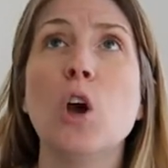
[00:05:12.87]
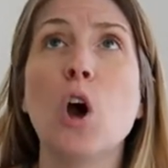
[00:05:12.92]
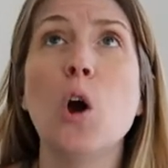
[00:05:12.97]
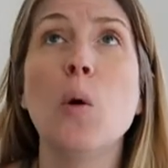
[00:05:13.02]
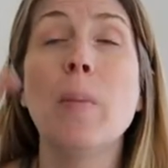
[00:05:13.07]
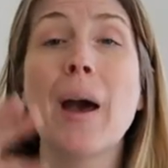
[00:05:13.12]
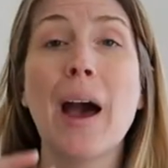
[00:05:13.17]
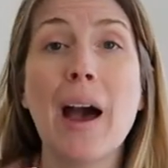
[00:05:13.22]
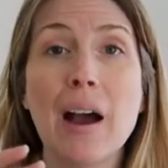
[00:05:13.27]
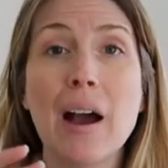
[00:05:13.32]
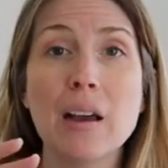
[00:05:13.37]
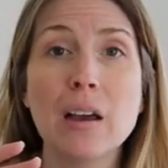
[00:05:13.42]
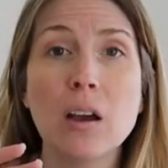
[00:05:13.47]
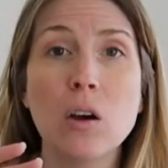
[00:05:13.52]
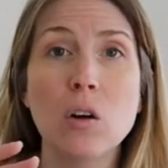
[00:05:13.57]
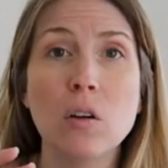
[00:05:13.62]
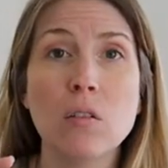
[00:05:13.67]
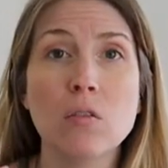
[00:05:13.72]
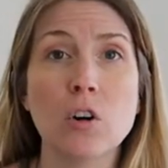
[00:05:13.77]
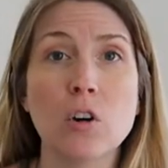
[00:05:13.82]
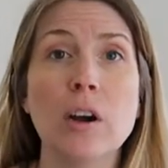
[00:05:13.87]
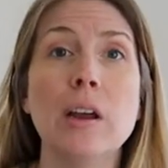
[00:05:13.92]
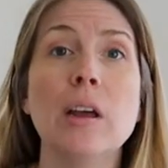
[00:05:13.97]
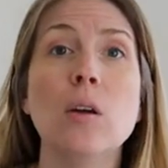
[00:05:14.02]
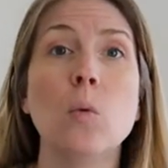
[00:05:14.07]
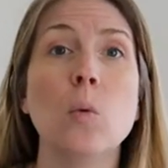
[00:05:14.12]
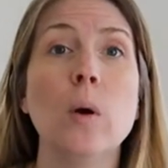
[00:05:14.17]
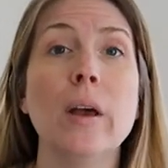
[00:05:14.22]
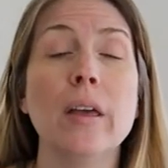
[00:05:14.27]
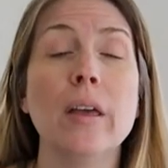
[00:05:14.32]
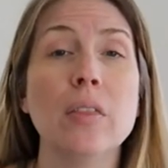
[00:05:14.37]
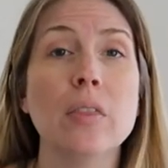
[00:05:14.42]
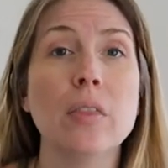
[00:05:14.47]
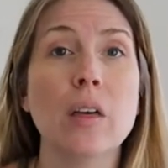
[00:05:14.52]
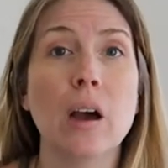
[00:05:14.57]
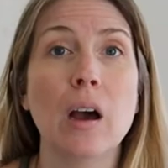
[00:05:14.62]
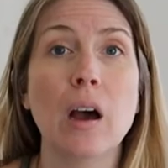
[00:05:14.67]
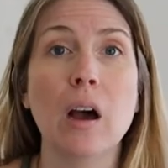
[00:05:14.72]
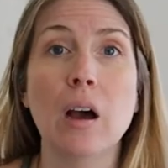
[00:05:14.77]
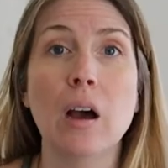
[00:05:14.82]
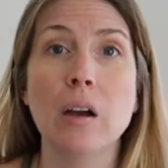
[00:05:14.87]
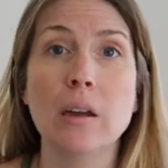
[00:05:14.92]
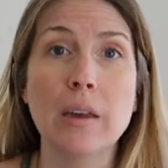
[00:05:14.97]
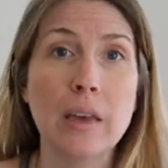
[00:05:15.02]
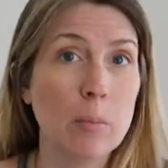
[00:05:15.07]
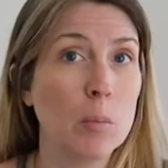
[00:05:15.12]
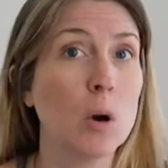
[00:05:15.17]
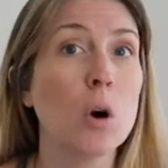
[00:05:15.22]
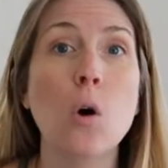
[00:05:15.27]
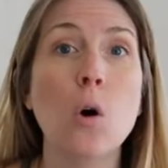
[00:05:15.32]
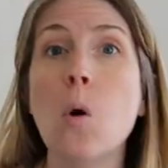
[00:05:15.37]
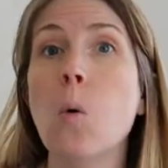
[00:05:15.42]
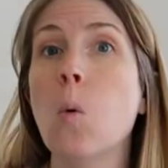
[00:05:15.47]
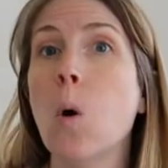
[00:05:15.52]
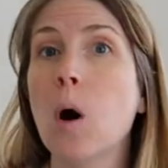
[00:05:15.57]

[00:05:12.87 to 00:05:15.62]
go back over it with a uh, chemical